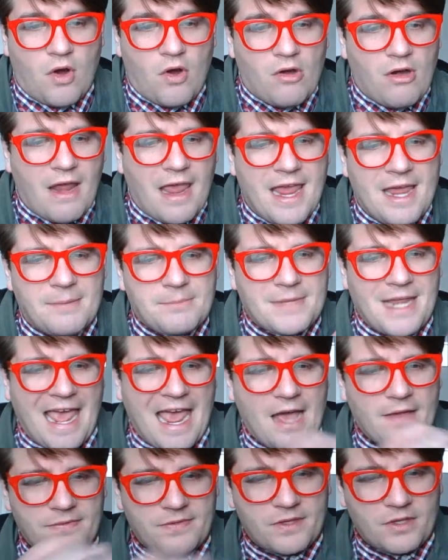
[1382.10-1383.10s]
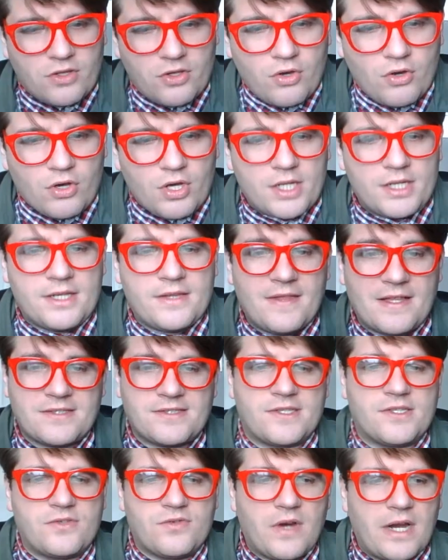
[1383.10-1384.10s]
are aimed at the good. That's
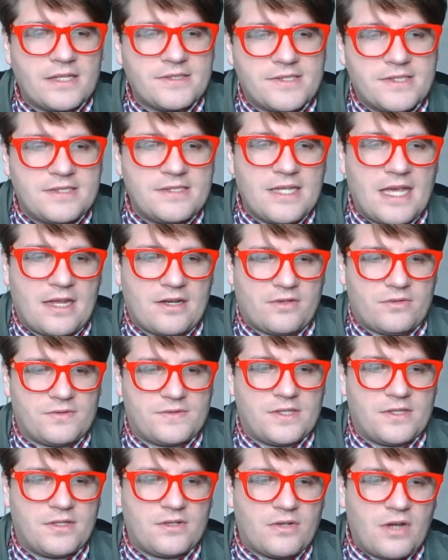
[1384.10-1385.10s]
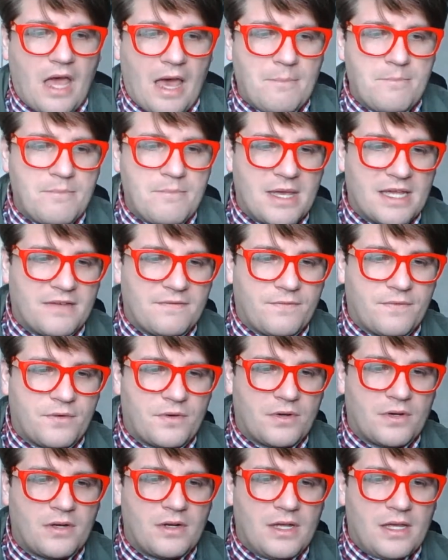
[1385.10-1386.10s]
the transcendentals, and they're not meant
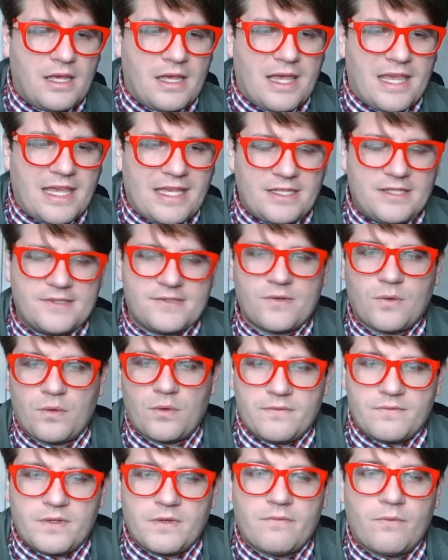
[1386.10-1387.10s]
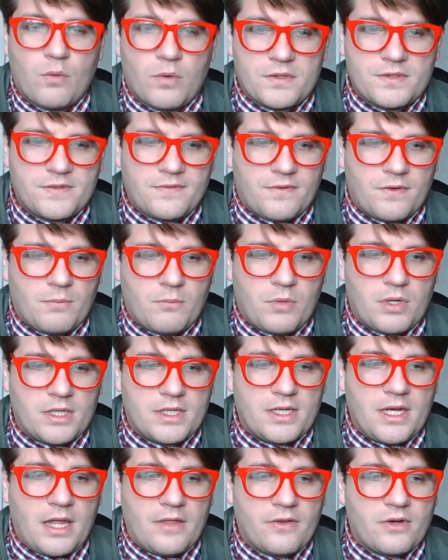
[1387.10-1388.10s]
for any sort of divorce from one
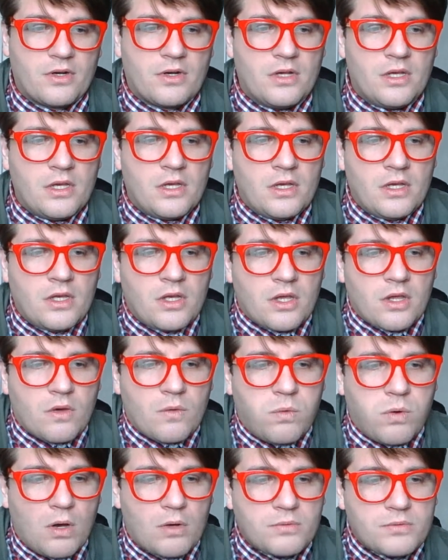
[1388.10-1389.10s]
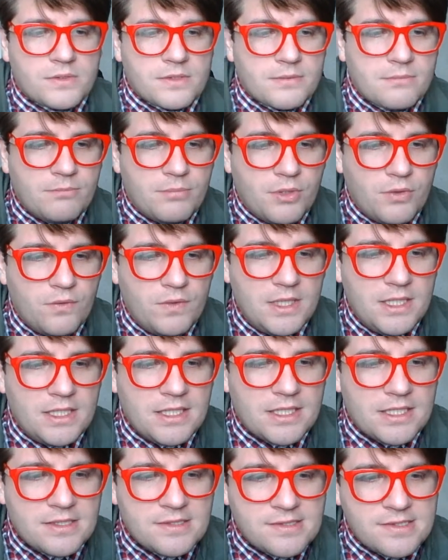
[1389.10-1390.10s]
another. Quote, beauty
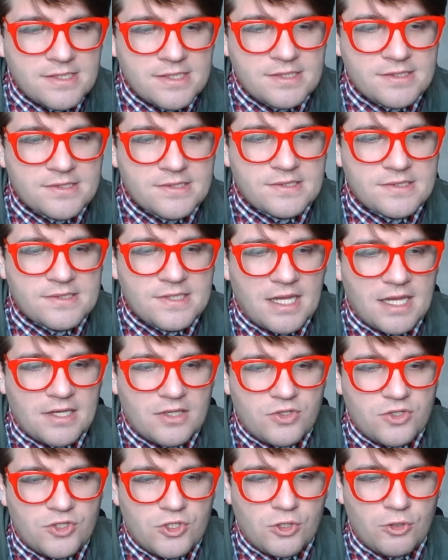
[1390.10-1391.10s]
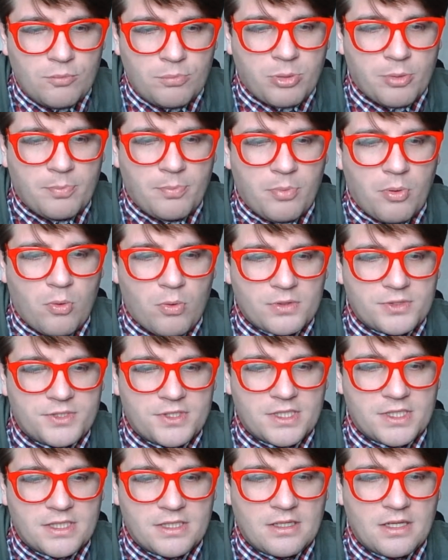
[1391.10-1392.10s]
consists in due
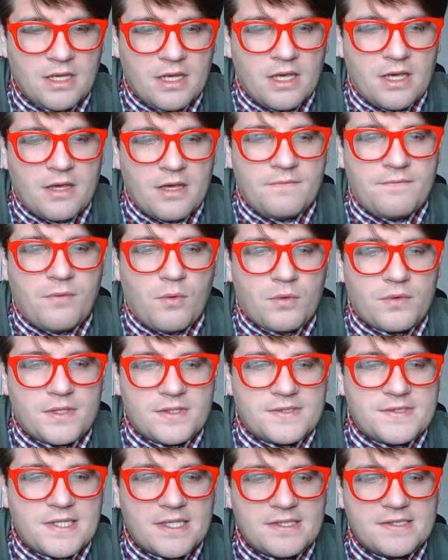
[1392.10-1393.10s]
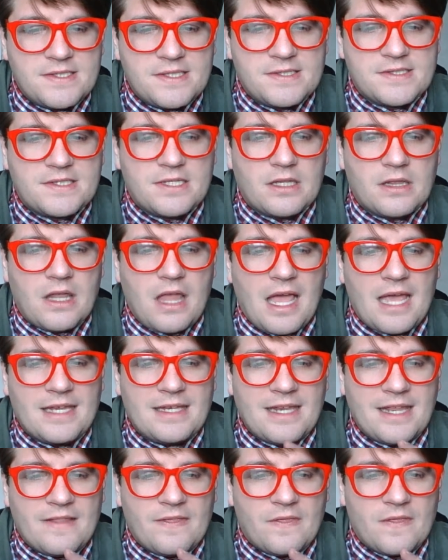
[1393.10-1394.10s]
proportion for the senses delight
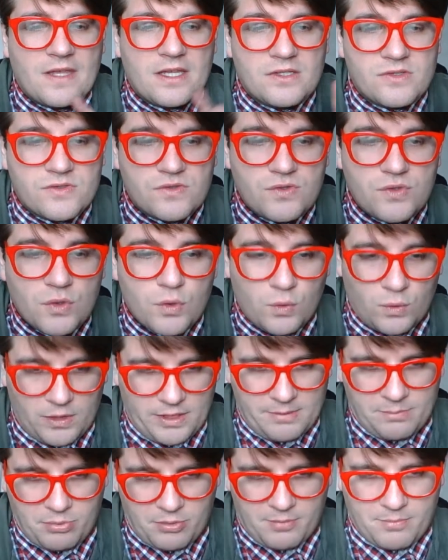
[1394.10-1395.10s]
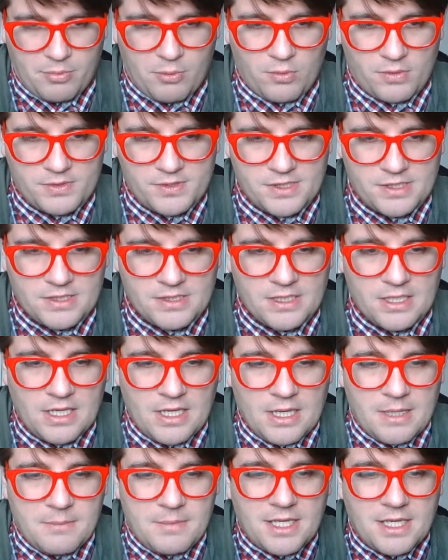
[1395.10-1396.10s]
in things duly proportioned,
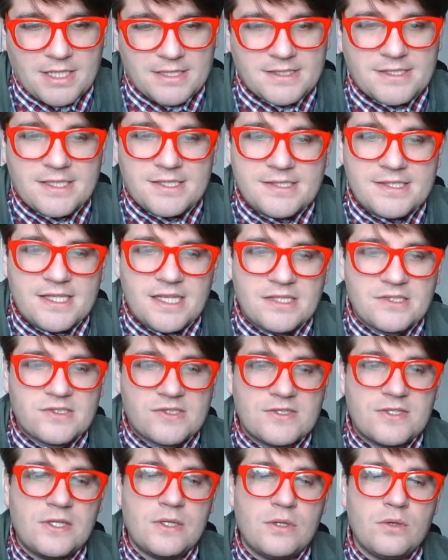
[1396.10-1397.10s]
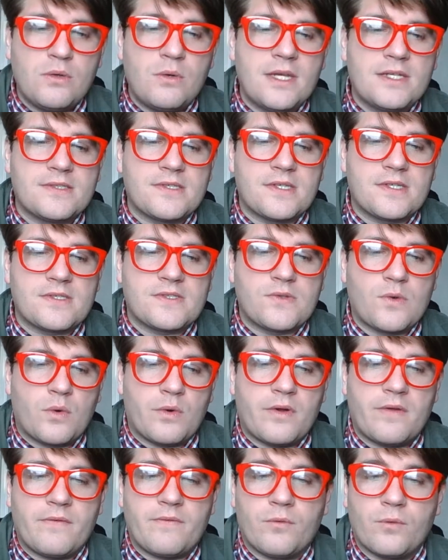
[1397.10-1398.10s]
because the sense too is a
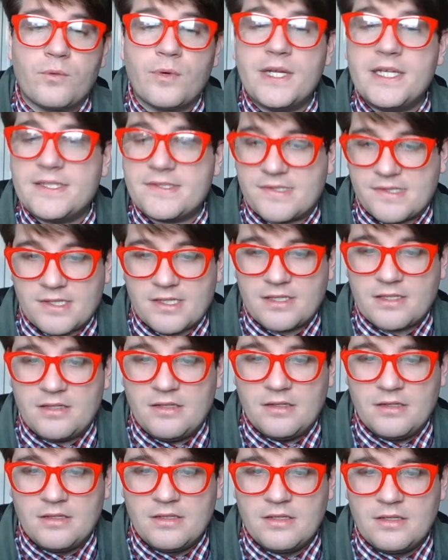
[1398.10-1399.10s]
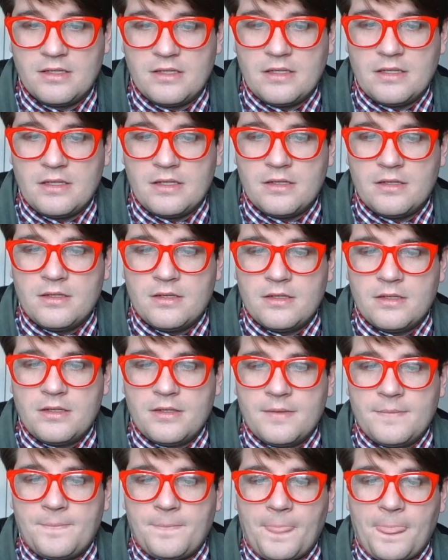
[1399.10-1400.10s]
sort of reason,
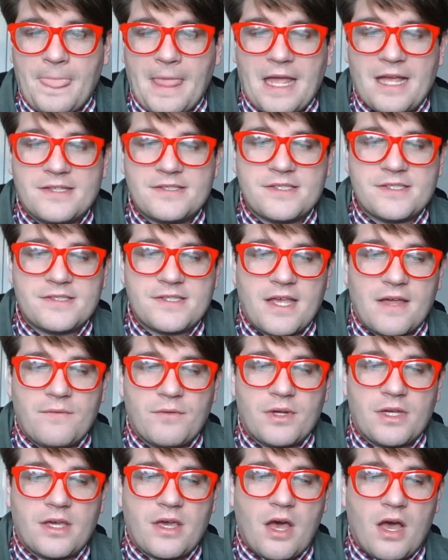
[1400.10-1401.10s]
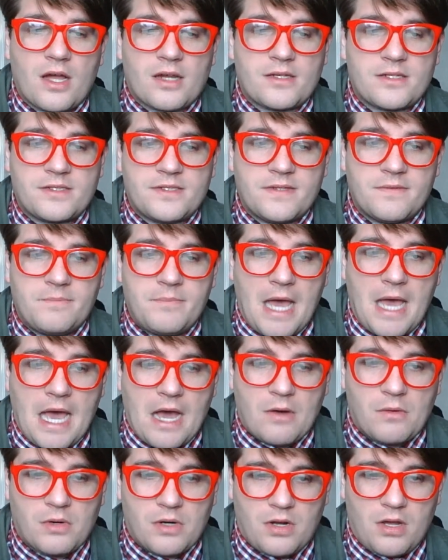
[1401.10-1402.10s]
as is every cognitive
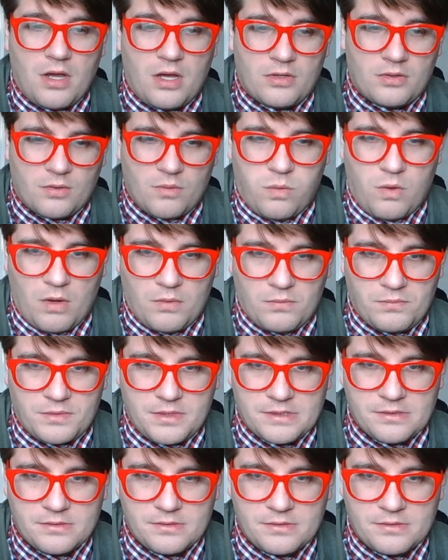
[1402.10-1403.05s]
power, unquote.